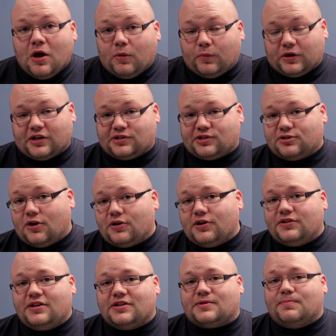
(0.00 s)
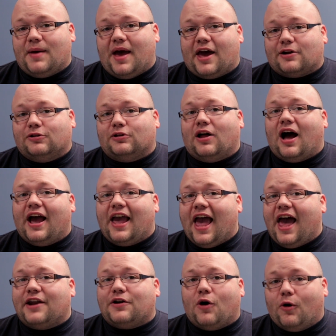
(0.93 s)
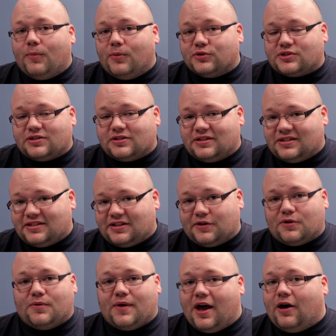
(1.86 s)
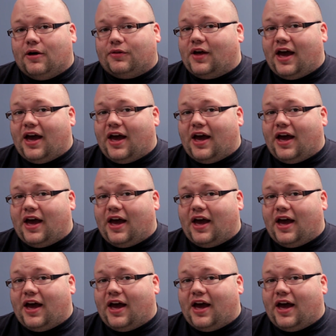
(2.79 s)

When I started this battle, I had almost zero health.